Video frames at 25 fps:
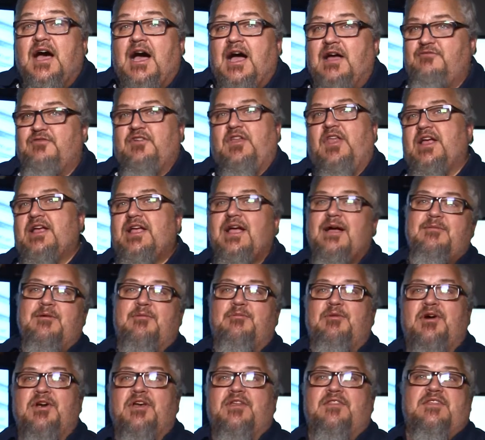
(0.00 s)
I feel like I'm a
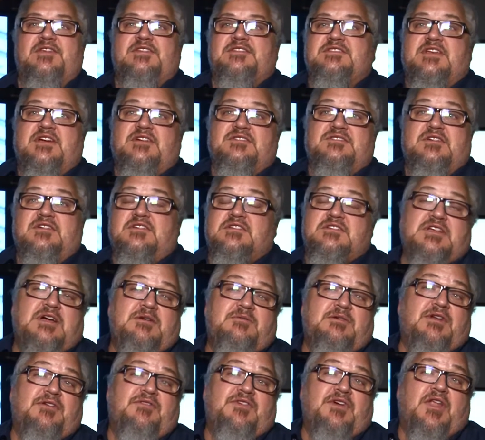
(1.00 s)
part of the discussion, because I
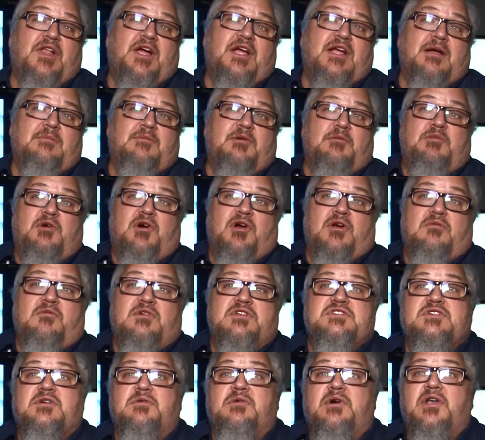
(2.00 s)
want to feel like I'm a part of
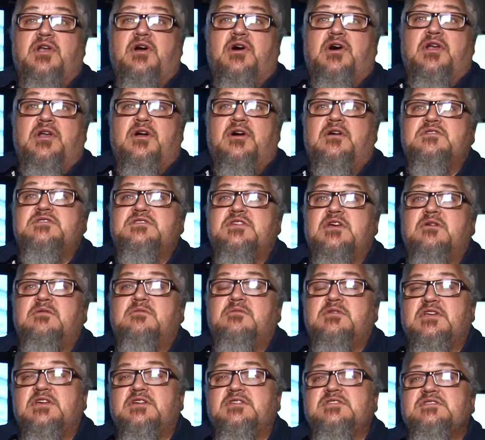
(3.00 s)
what's going on also.
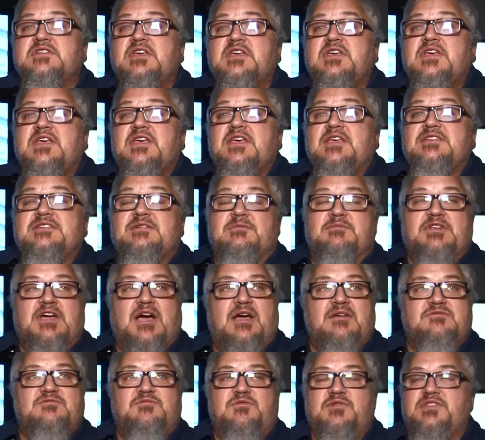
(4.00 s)
Because
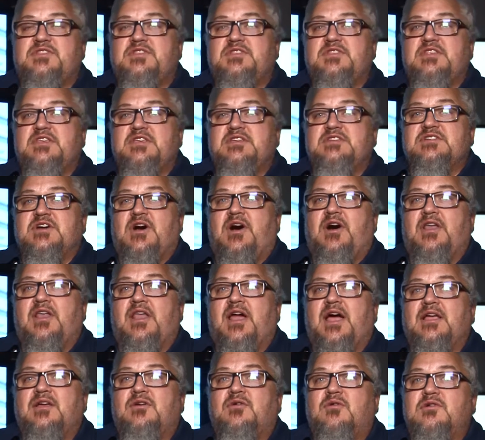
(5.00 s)
sometimes with these
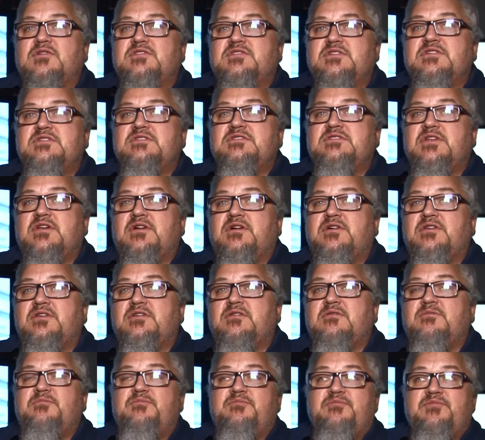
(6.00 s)
online courses,
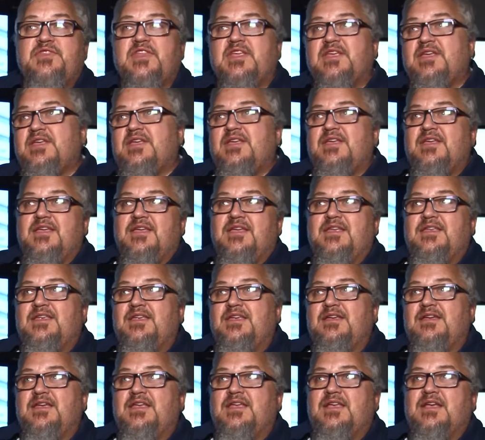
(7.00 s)

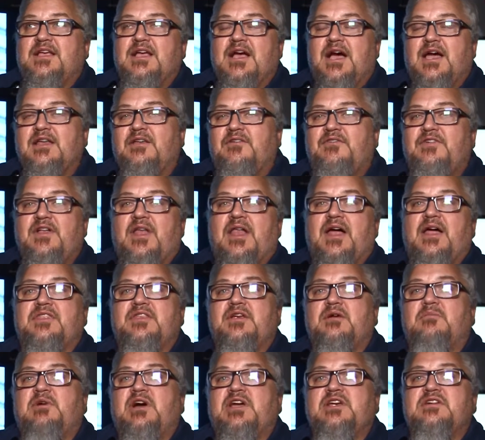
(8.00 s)
you kind of feel out
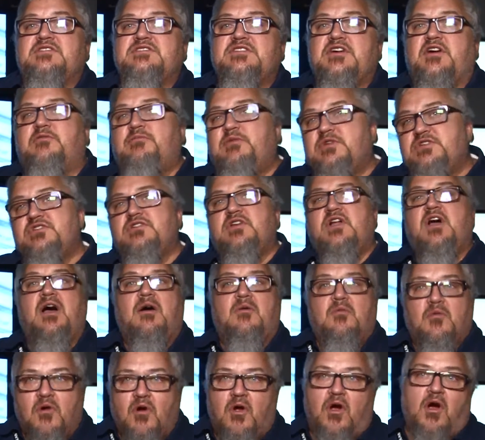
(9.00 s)
there by yourself, but you're
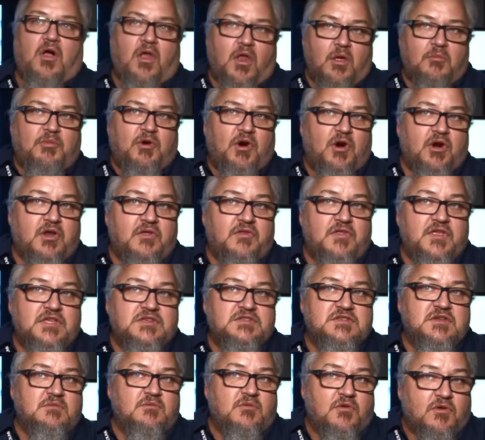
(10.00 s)
not. We're all a part of
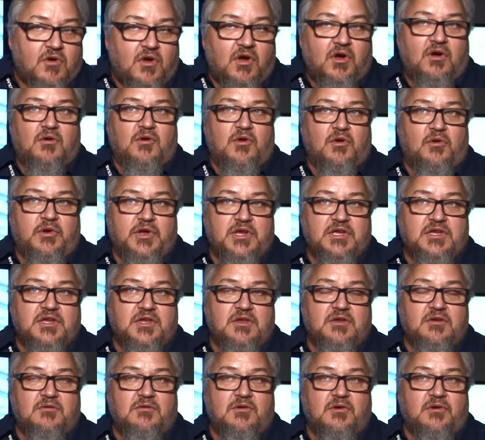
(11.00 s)
this, and we're all
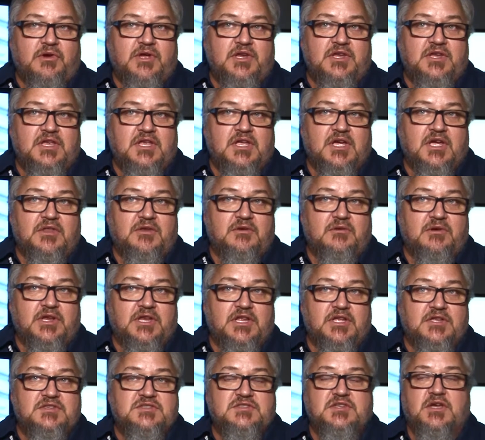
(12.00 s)
growing together in
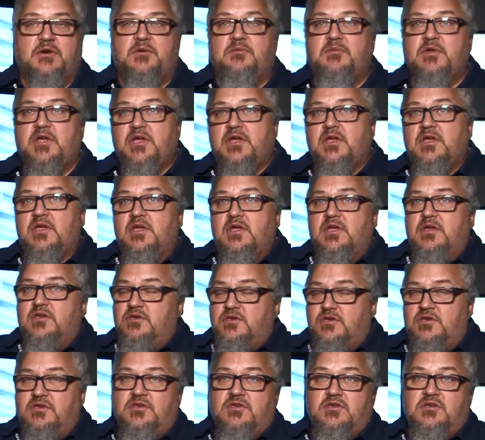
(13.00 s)
it. So
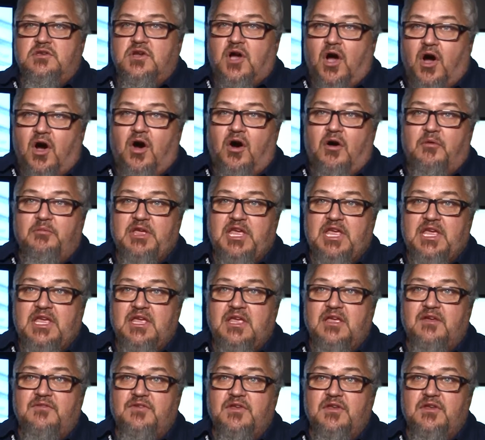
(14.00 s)
call me
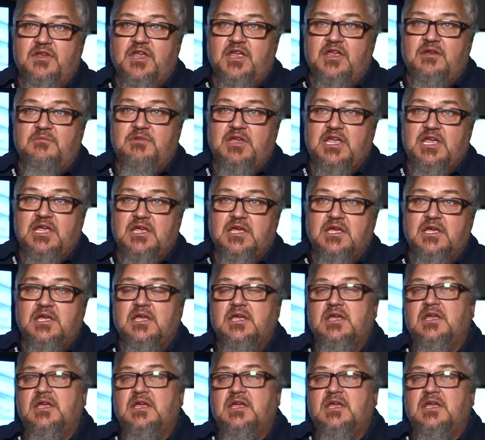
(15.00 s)
if you need me.